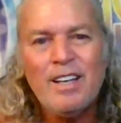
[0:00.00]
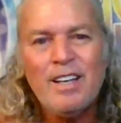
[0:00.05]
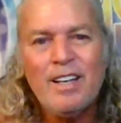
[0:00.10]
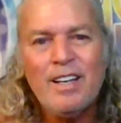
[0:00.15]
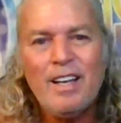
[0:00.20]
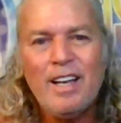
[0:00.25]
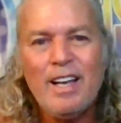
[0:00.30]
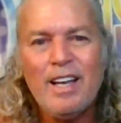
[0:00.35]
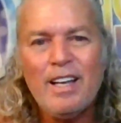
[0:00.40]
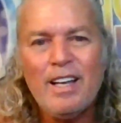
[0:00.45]

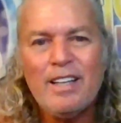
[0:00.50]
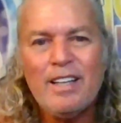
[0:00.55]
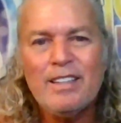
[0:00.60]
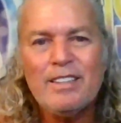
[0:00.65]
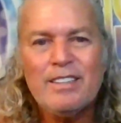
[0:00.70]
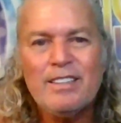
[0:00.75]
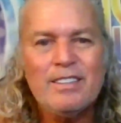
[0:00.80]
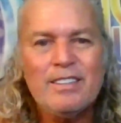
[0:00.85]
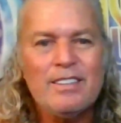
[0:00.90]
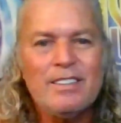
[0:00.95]

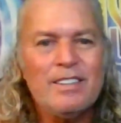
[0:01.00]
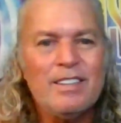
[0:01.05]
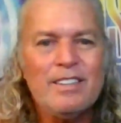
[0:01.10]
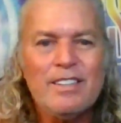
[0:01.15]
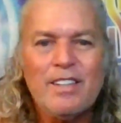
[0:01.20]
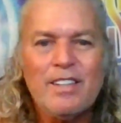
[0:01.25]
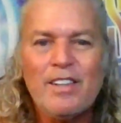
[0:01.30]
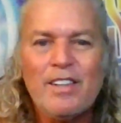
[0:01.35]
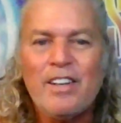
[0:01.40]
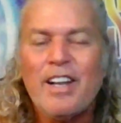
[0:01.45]
And
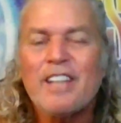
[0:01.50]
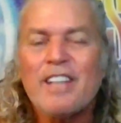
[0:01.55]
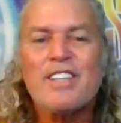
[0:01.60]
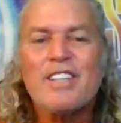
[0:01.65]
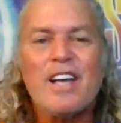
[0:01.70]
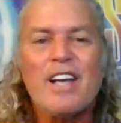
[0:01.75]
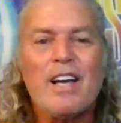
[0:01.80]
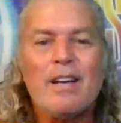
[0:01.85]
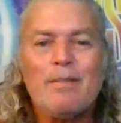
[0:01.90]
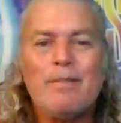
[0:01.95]
until the next
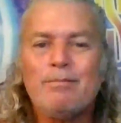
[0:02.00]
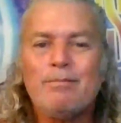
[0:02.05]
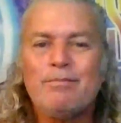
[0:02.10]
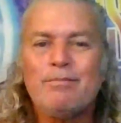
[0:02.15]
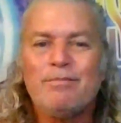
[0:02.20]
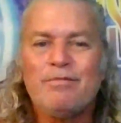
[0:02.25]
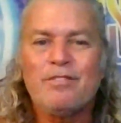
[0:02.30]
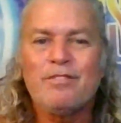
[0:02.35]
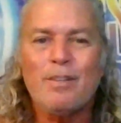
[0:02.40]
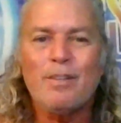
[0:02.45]

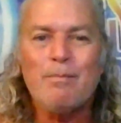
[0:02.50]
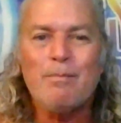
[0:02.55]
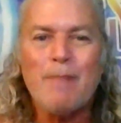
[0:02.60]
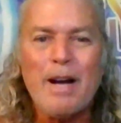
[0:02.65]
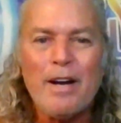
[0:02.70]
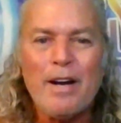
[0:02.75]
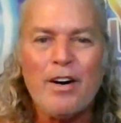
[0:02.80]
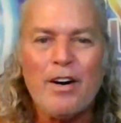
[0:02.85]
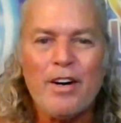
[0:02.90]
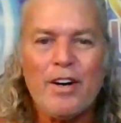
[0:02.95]
time, from
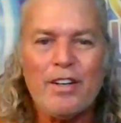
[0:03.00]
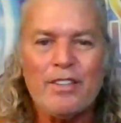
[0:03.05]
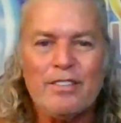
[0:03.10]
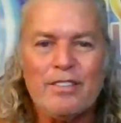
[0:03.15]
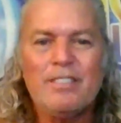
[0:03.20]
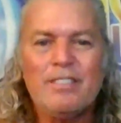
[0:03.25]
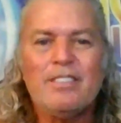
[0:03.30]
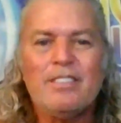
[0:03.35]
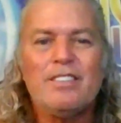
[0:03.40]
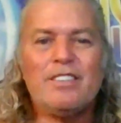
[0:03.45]
my heart
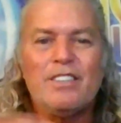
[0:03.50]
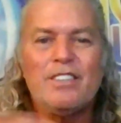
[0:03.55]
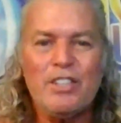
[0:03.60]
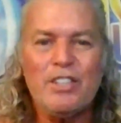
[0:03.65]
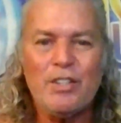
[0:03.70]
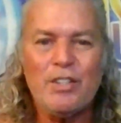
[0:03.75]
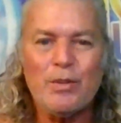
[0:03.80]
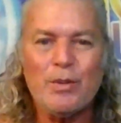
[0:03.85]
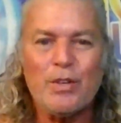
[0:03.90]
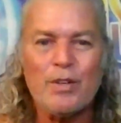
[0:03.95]
to
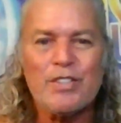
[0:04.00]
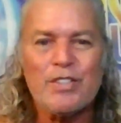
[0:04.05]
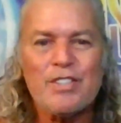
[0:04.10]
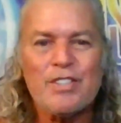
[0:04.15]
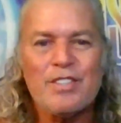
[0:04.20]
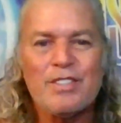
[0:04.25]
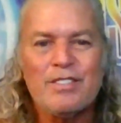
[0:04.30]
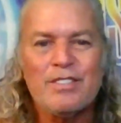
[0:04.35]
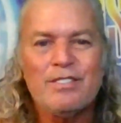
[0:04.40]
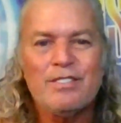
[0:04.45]

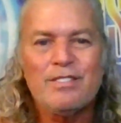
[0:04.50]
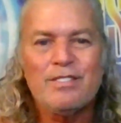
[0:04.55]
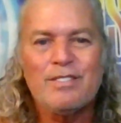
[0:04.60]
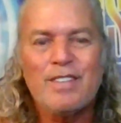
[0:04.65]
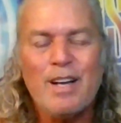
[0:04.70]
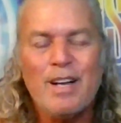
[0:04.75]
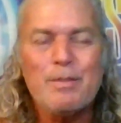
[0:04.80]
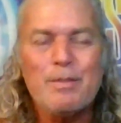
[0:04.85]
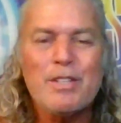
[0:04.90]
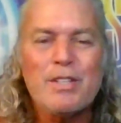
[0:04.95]
yours,
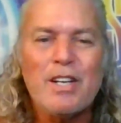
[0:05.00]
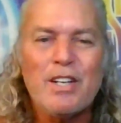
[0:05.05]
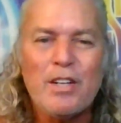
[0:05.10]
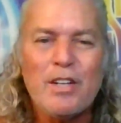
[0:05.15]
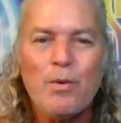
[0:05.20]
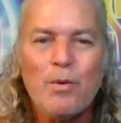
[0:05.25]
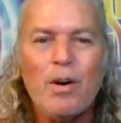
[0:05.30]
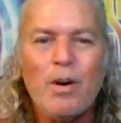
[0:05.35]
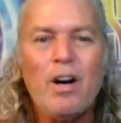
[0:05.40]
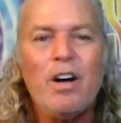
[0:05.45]
I'm
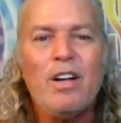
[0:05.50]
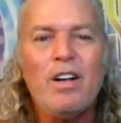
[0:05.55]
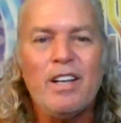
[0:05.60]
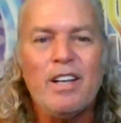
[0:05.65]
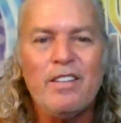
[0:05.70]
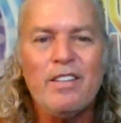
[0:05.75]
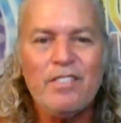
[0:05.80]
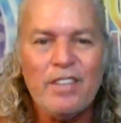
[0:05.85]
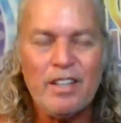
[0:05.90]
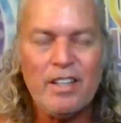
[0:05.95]
sending you all
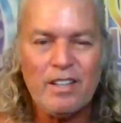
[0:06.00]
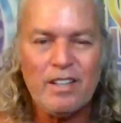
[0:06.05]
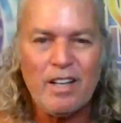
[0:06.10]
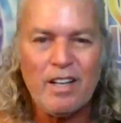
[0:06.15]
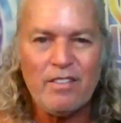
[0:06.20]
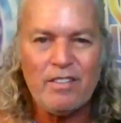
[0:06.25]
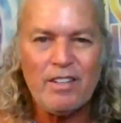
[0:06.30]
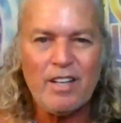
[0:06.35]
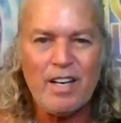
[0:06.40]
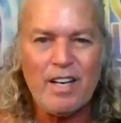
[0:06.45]
infinite
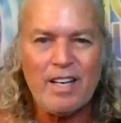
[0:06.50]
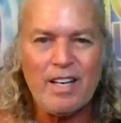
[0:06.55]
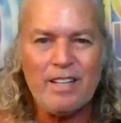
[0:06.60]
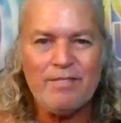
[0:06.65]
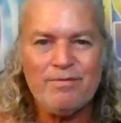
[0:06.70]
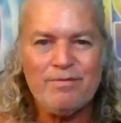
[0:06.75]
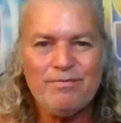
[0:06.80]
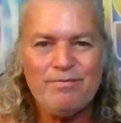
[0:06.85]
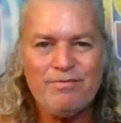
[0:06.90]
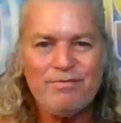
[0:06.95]
love and light,
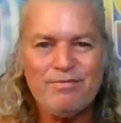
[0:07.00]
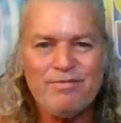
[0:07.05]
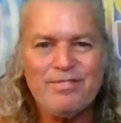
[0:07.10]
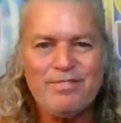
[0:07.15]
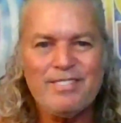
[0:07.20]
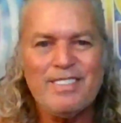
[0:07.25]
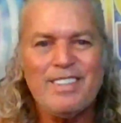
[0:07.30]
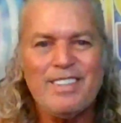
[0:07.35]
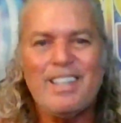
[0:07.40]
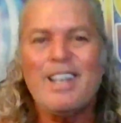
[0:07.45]

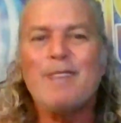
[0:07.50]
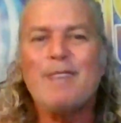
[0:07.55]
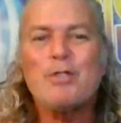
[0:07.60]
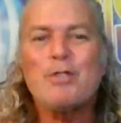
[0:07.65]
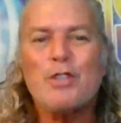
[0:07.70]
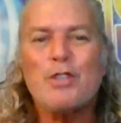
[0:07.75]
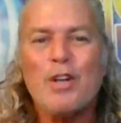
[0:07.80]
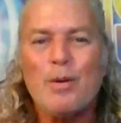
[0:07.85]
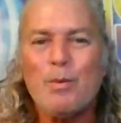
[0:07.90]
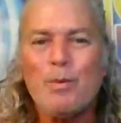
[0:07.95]
and I'm
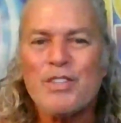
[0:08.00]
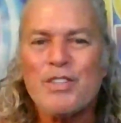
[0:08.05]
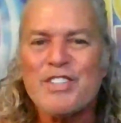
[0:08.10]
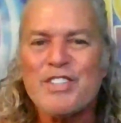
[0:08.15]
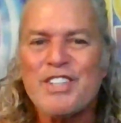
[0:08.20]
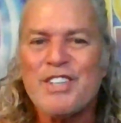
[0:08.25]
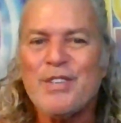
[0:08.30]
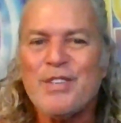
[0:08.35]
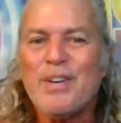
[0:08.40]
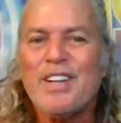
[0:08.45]
sure I will
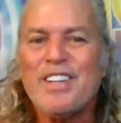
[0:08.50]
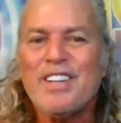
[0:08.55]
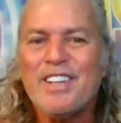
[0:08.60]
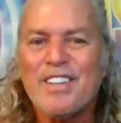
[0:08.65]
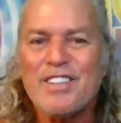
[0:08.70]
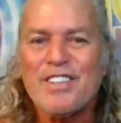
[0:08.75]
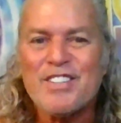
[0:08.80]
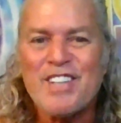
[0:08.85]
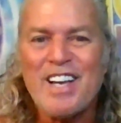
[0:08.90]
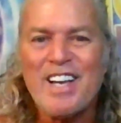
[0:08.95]
see you on the
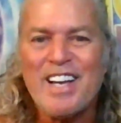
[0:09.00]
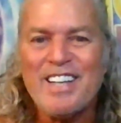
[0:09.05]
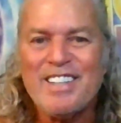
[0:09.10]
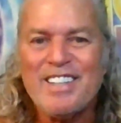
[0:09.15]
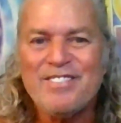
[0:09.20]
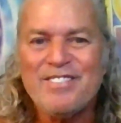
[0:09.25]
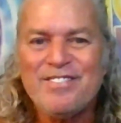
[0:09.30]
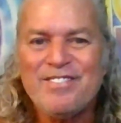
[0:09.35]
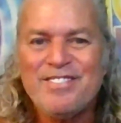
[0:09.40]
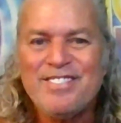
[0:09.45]
other side.
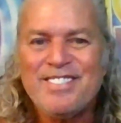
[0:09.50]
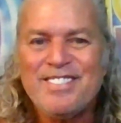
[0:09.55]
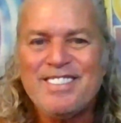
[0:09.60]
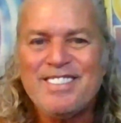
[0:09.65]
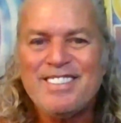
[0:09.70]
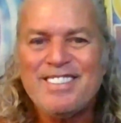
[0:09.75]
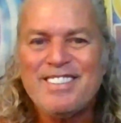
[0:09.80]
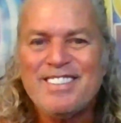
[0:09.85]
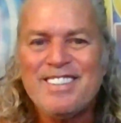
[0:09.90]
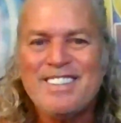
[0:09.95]

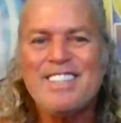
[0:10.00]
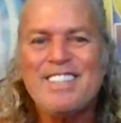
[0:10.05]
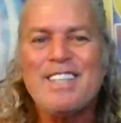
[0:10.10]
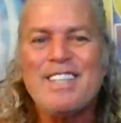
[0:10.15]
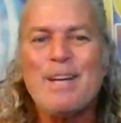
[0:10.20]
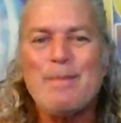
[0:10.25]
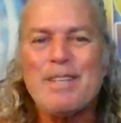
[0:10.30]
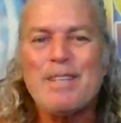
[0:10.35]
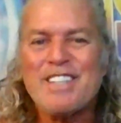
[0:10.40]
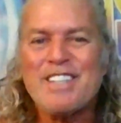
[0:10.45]

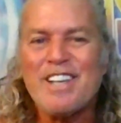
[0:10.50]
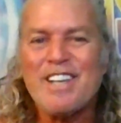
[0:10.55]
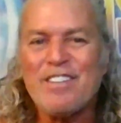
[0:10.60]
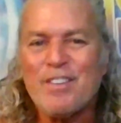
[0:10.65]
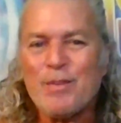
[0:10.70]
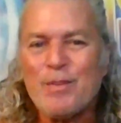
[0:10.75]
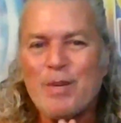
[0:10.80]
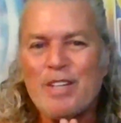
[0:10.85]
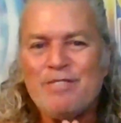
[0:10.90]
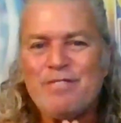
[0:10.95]
Namaste,
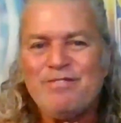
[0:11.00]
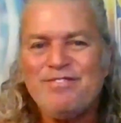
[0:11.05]
everyone.